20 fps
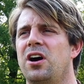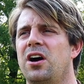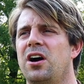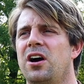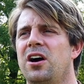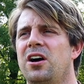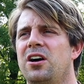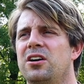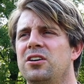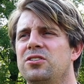
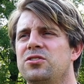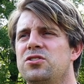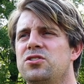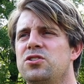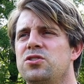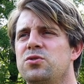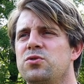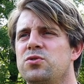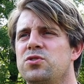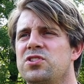
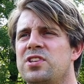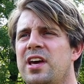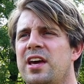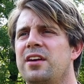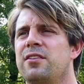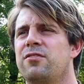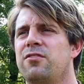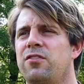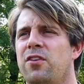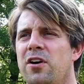to
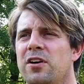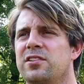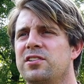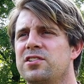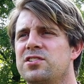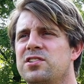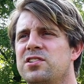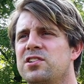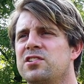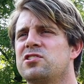say, fuck
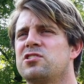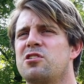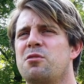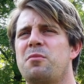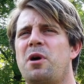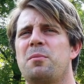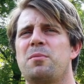the system,